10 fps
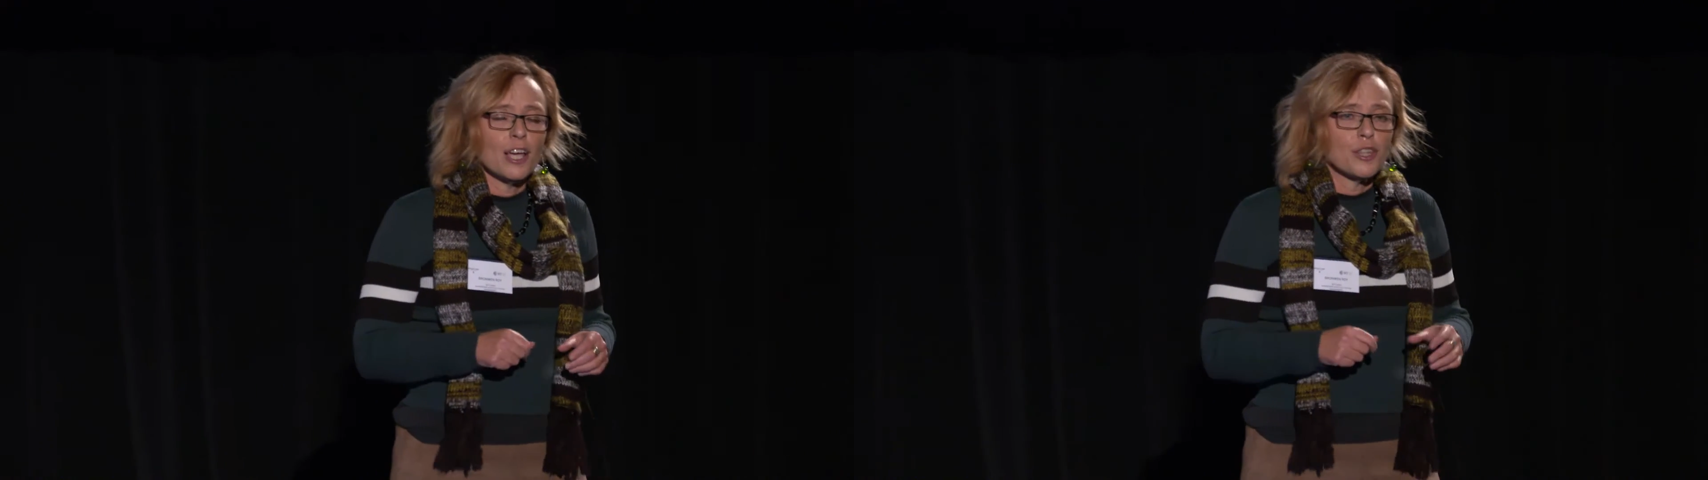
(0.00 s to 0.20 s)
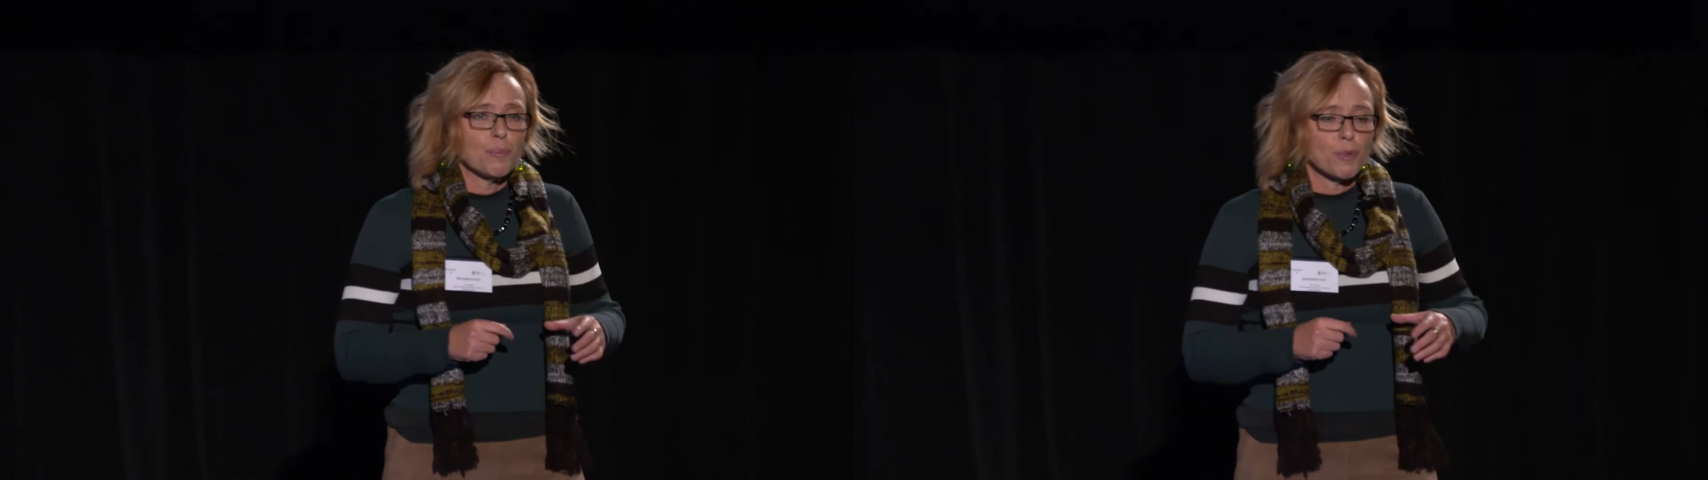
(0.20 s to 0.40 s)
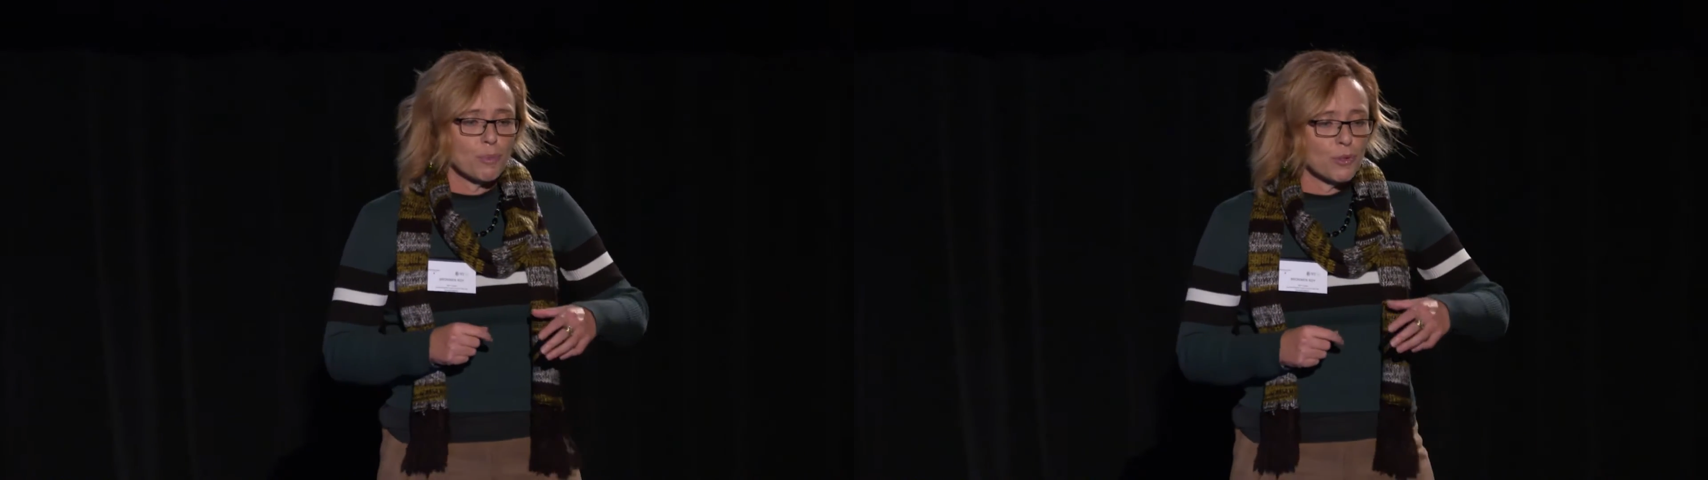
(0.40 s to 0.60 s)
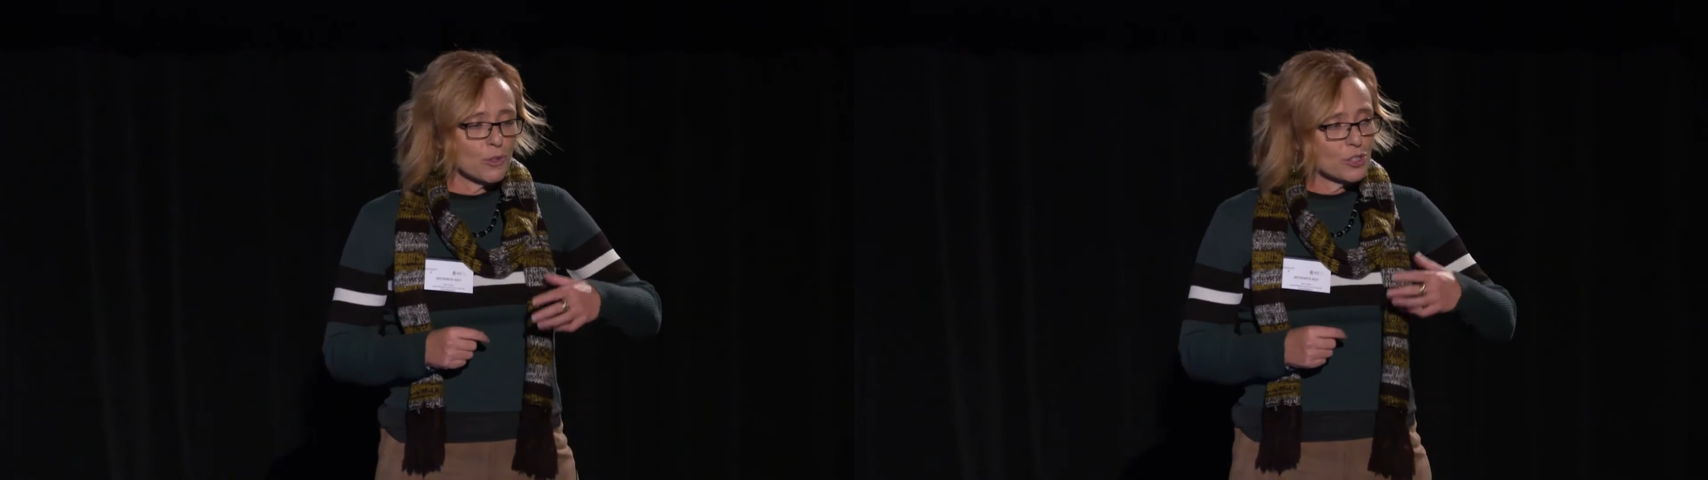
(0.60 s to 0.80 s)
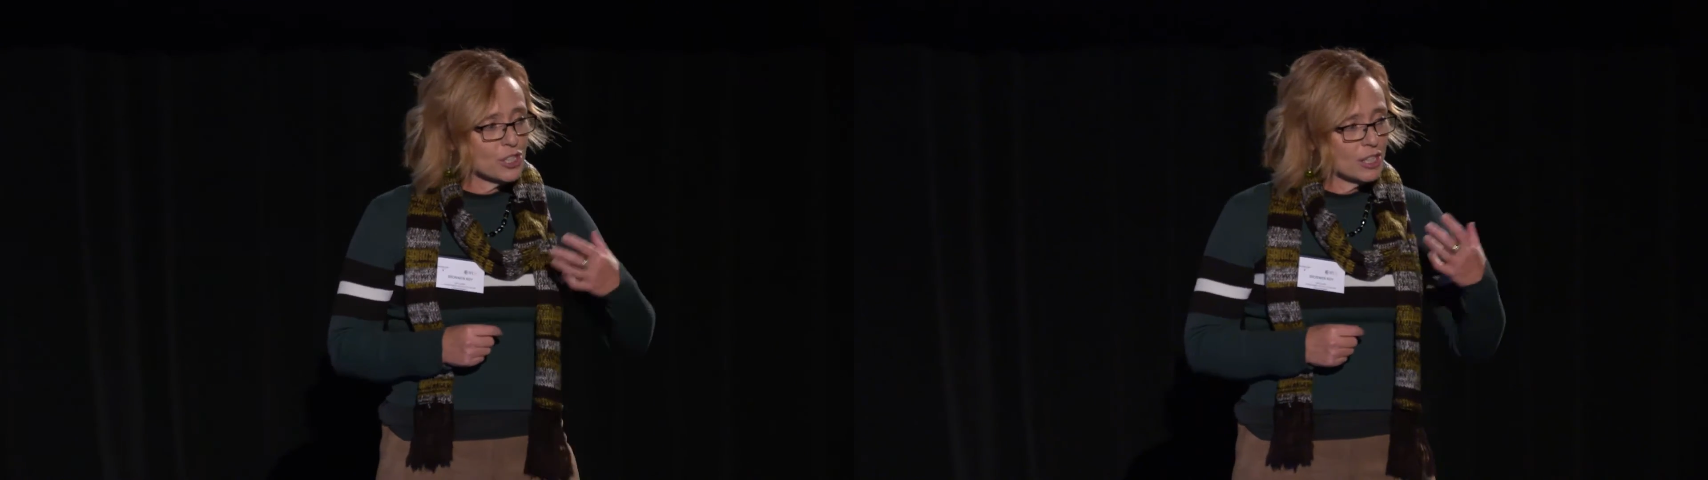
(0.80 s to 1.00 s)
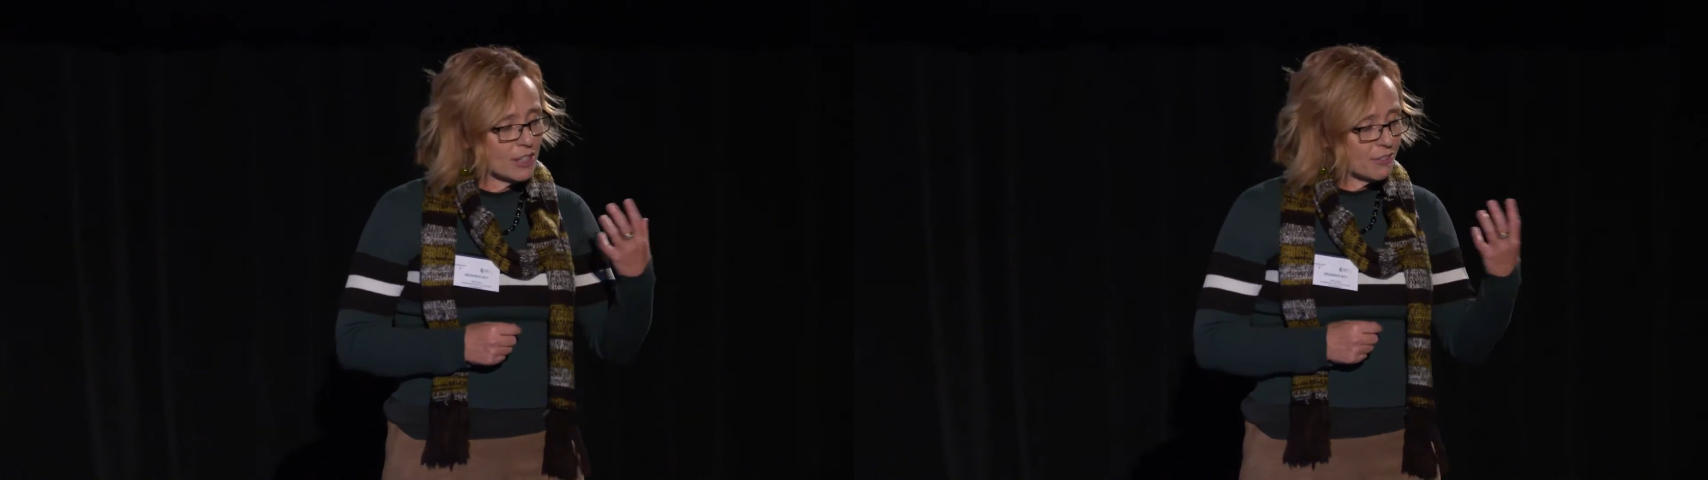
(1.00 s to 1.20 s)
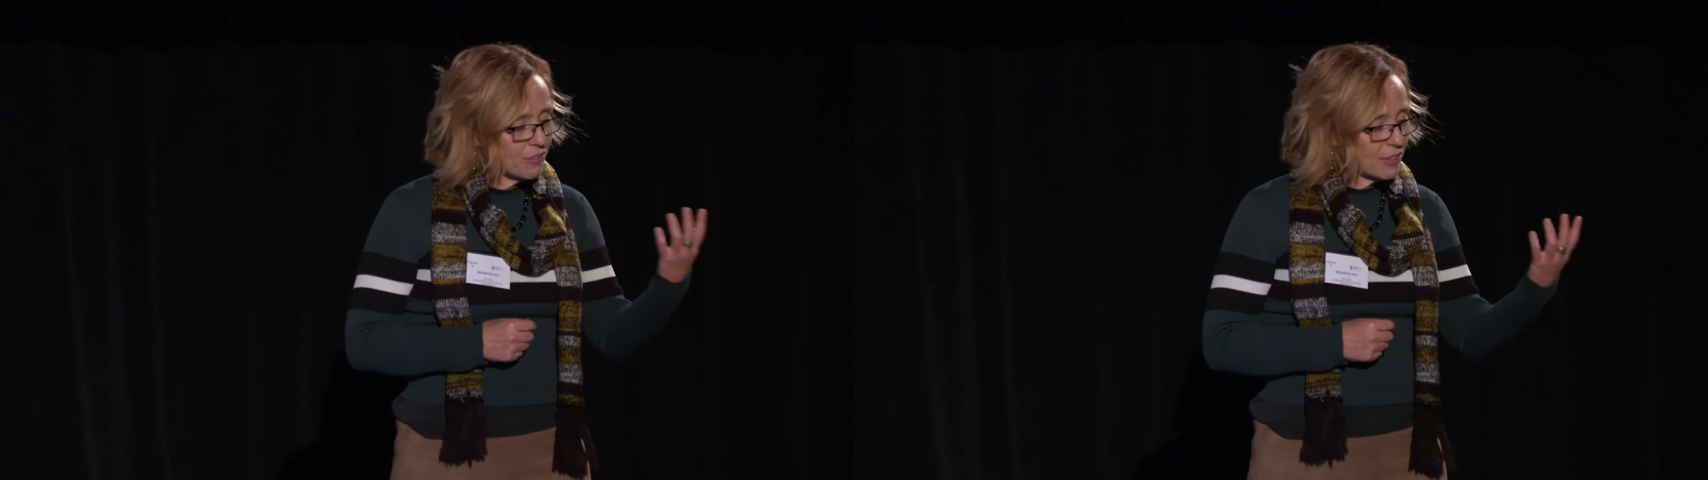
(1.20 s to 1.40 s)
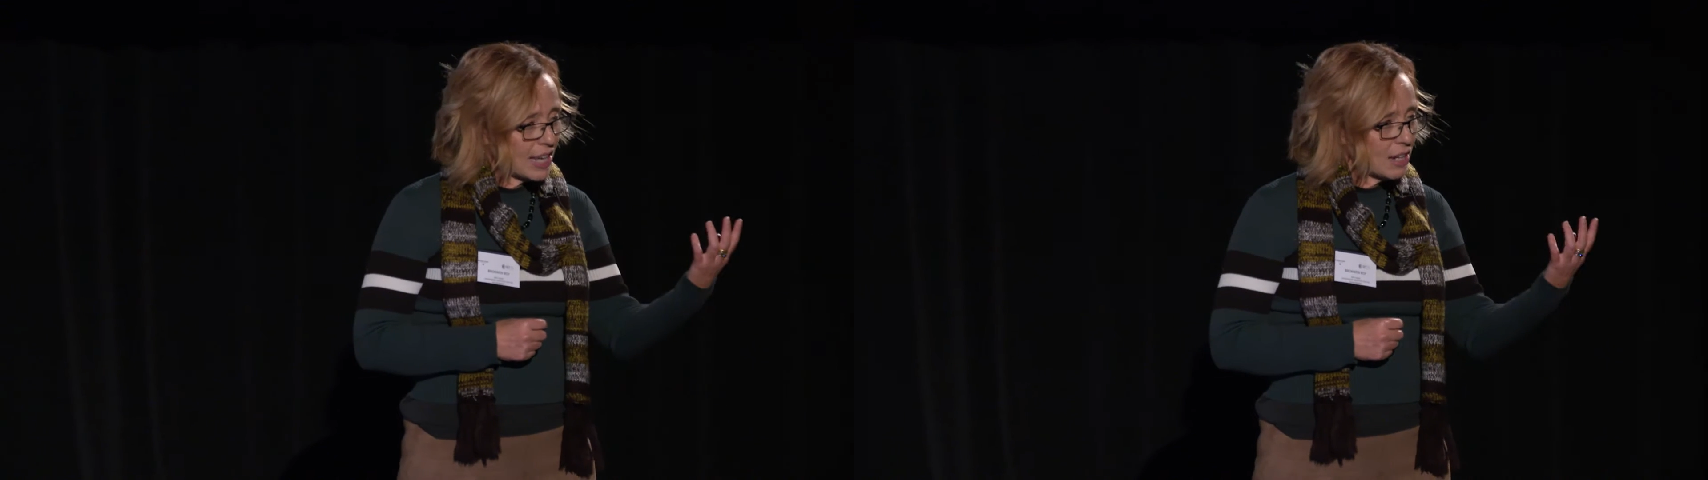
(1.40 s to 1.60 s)
the proportion of
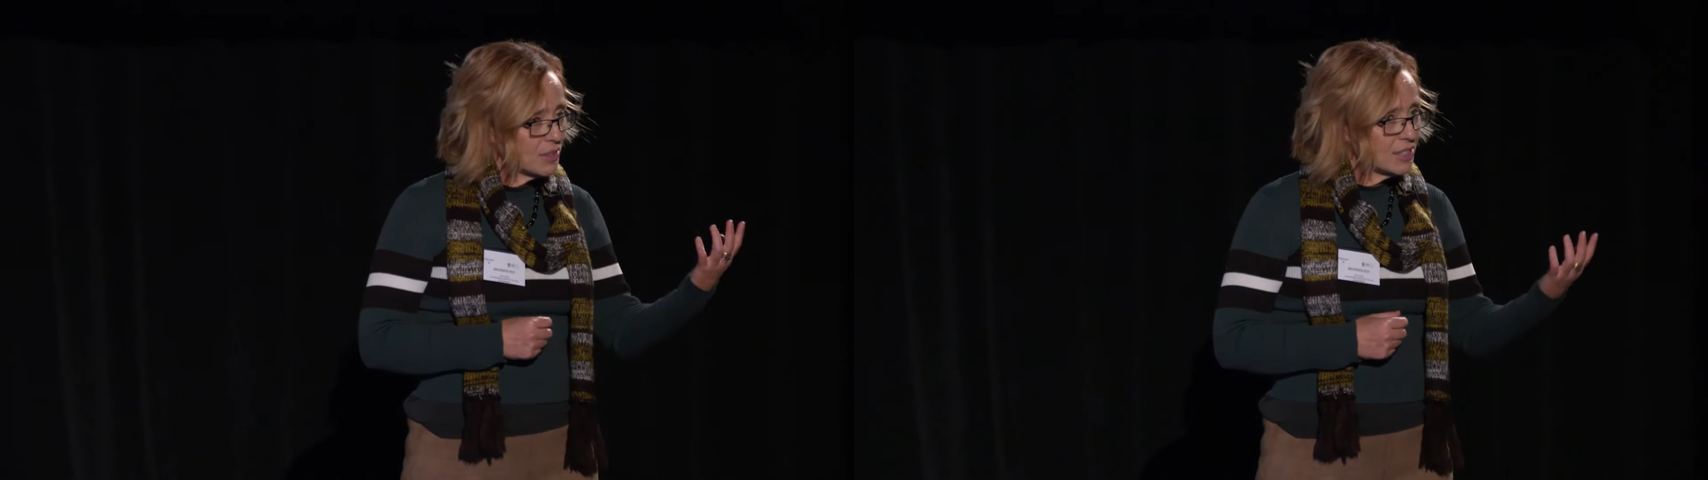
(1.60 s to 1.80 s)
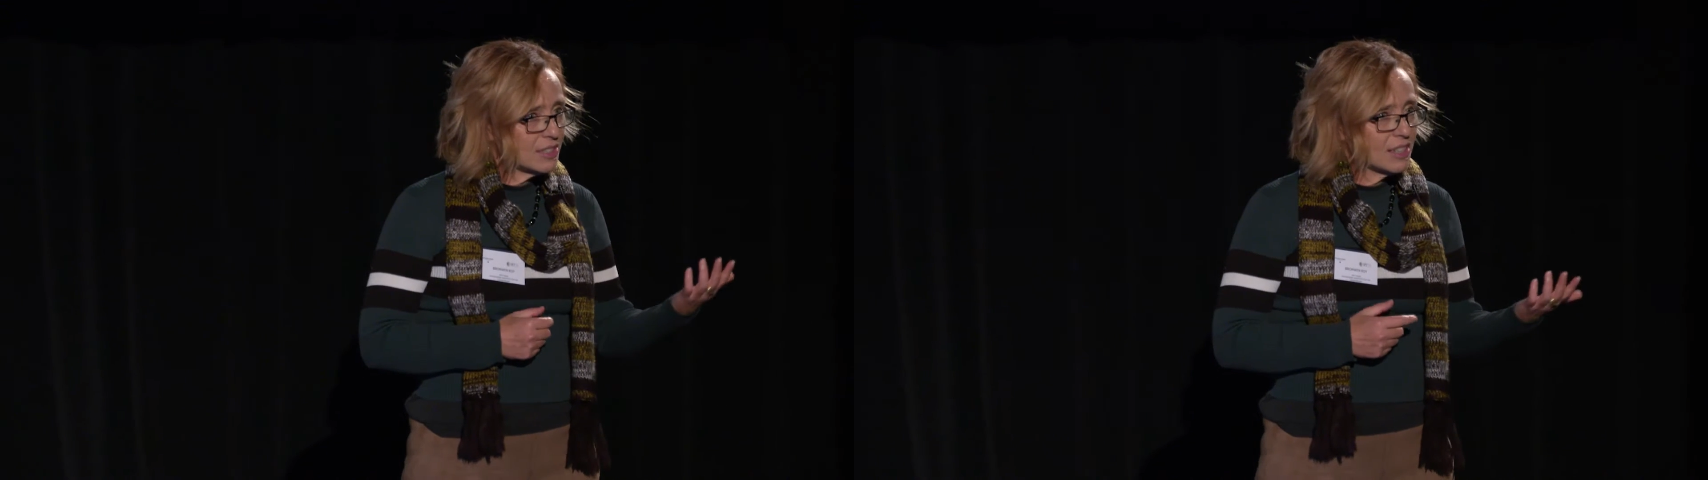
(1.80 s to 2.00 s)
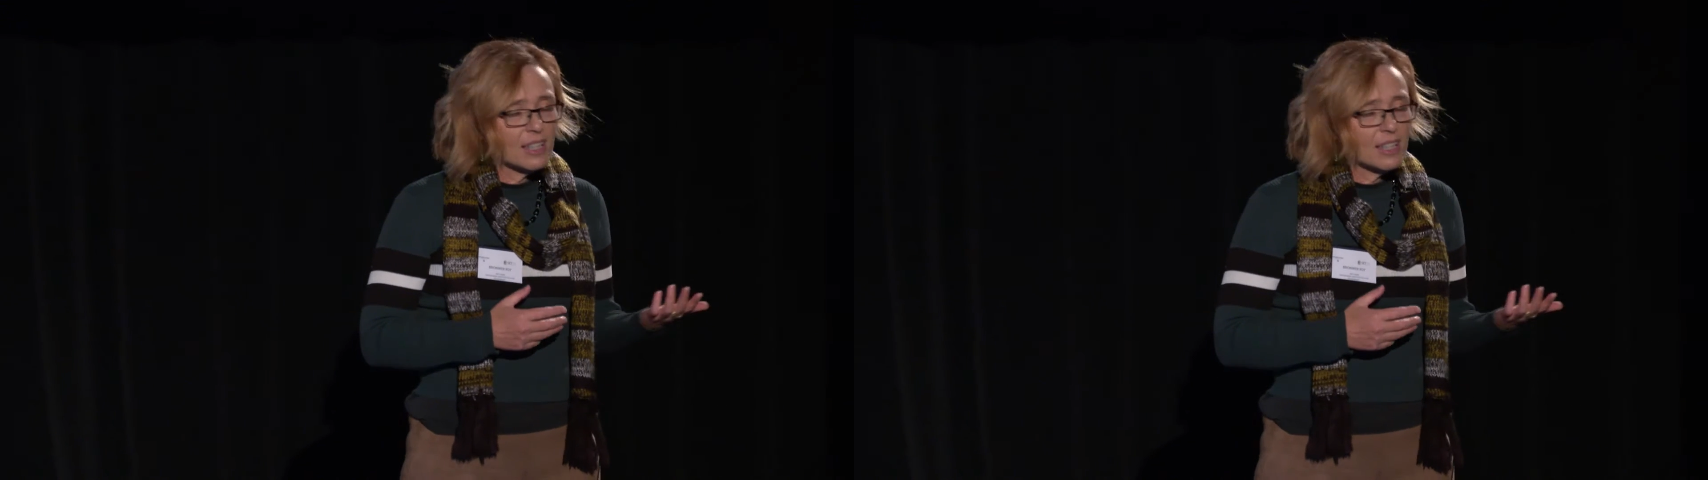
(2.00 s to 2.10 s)
flowers